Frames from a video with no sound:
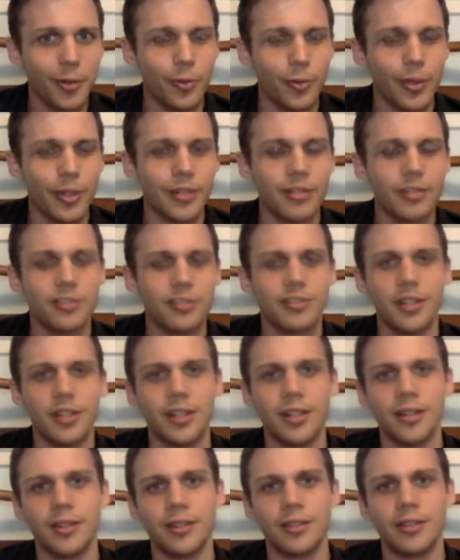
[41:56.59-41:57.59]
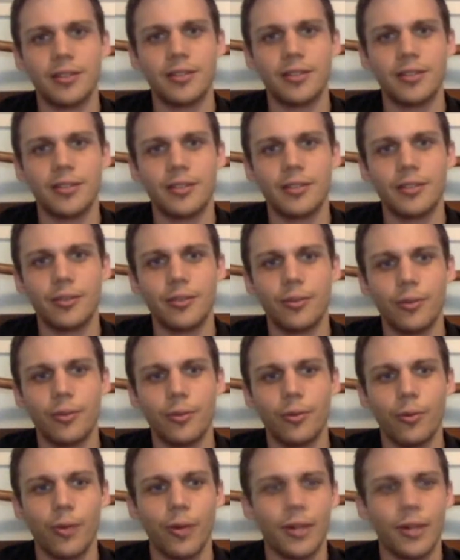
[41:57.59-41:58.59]
We understand
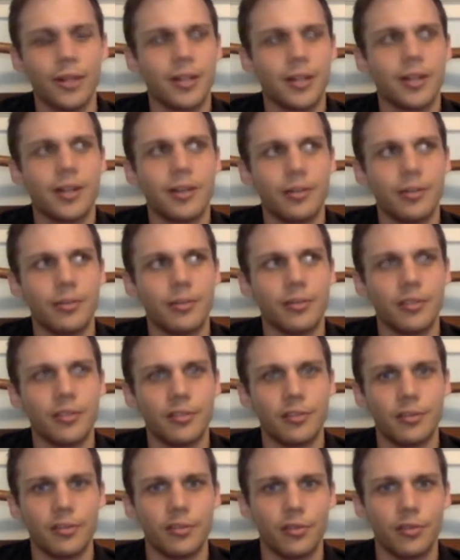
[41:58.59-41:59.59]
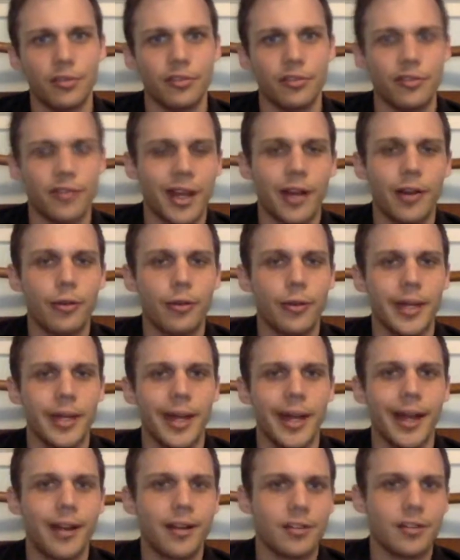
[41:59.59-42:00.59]
what comes as a result of how we
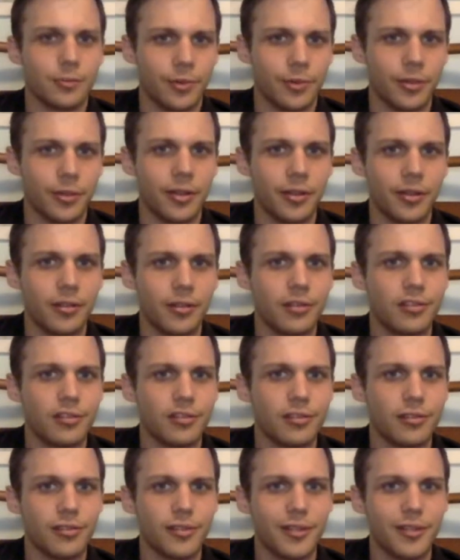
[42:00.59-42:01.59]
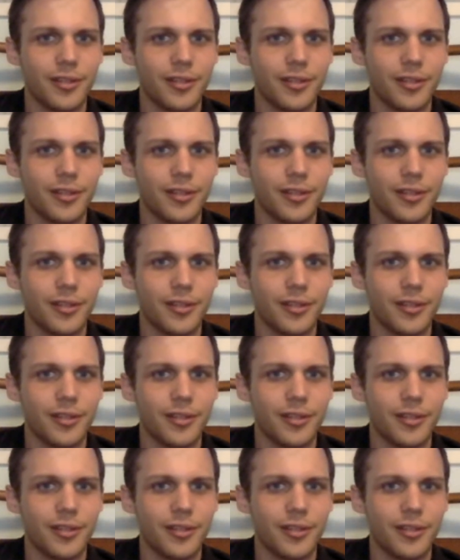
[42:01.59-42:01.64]
act with others.